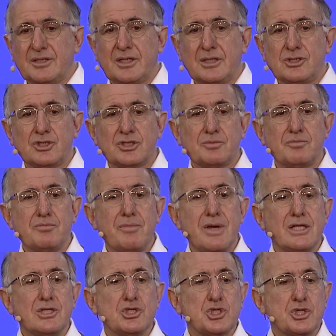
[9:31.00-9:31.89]
I just
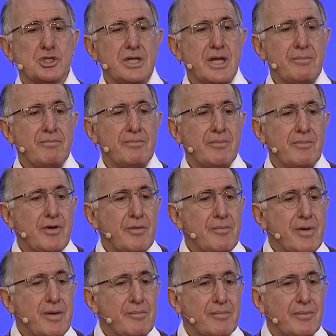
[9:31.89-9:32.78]
mentioned him,
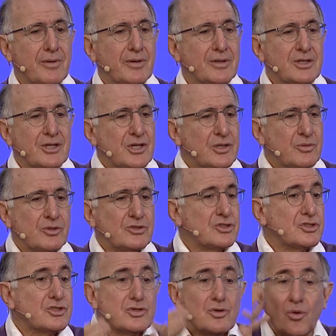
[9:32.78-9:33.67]
remember, it
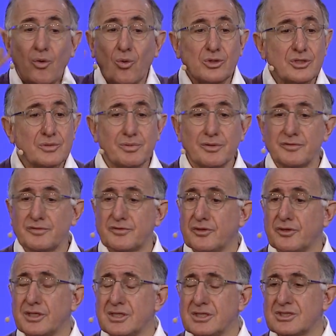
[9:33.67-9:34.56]
wasn't an audible
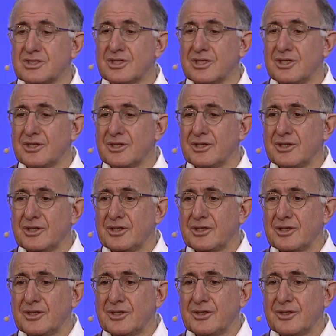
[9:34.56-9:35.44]
voice.
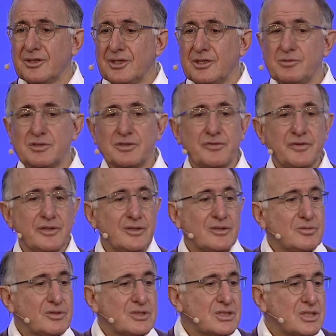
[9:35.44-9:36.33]
It was
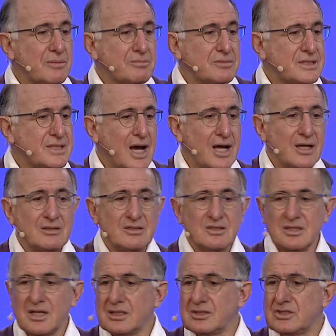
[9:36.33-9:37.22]
filled with some doubt
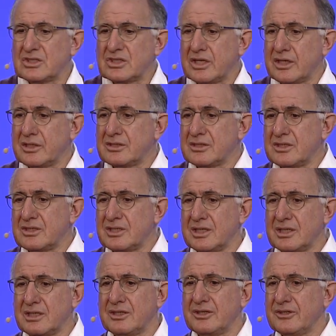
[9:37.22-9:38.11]
and
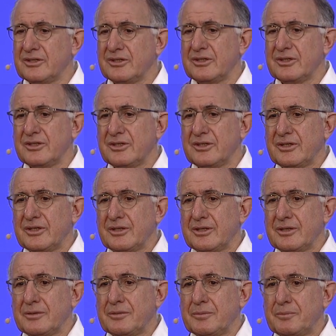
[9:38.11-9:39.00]
uncertainty,
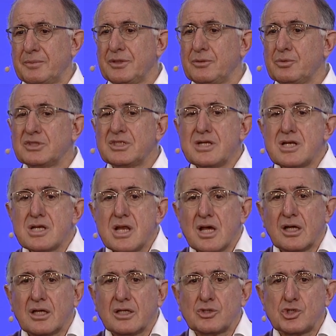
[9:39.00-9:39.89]
but it was a
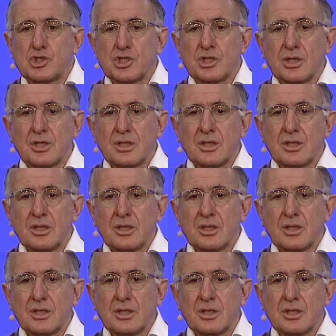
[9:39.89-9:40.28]
nudge,